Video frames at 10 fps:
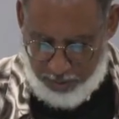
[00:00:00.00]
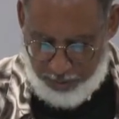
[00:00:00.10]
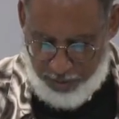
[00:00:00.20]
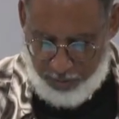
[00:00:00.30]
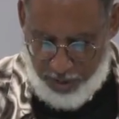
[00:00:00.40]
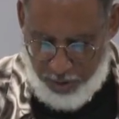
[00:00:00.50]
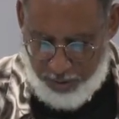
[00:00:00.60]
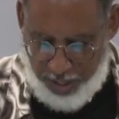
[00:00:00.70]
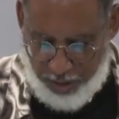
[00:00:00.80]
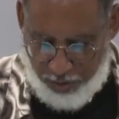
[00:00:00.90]
Folk that you
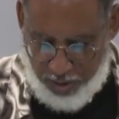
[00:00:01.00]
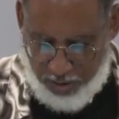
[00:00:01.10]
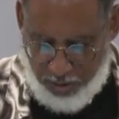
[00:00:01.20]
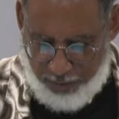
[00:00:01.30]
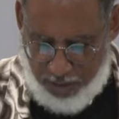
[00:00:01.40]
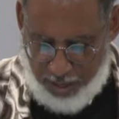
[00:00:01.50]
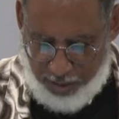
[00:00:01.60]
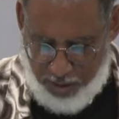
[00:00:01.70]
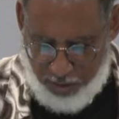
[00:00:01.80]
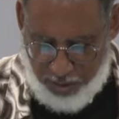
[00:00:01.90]
can't trust no farther
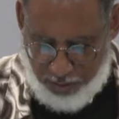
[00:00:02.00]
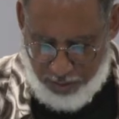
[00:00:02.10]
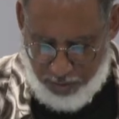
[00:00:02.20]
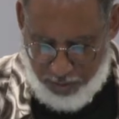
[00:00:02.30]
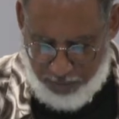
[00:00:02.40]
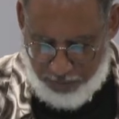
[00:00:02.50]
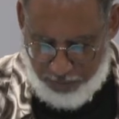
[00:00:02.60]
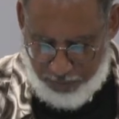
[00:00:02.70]
than you can throw them.